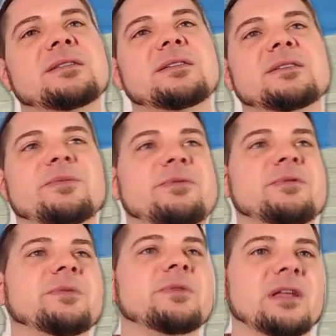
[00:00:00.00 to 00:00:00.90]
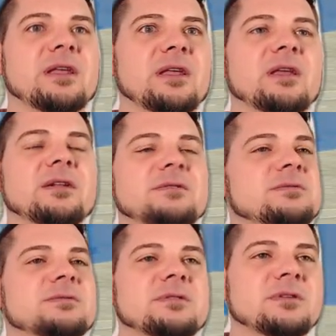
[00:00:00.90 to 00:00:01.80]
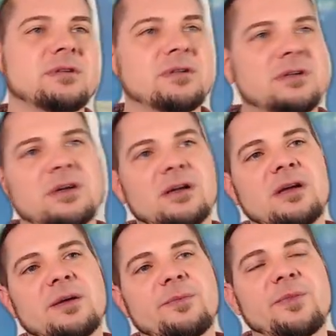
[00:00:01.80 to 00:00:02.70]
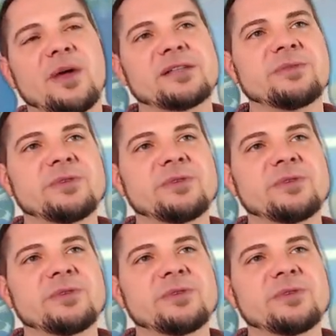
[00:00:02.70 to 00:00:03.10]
a disappointment again. I'm back to being